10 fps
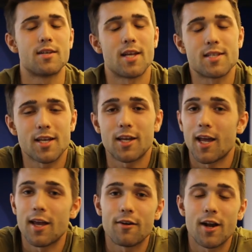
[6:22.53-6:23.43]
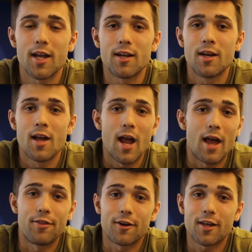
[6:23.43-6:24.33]
Tastes like Gatorade,
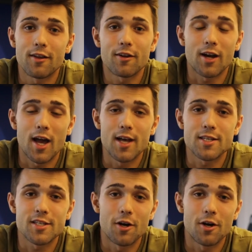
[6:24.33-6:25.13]
and they're killer, guys.